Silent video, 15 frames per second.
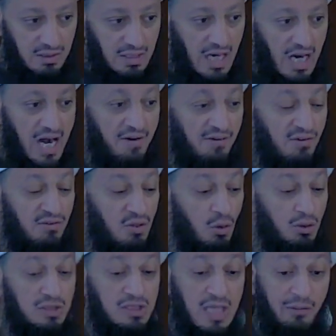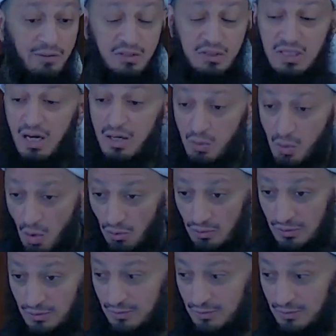Out of those, 70 are gone.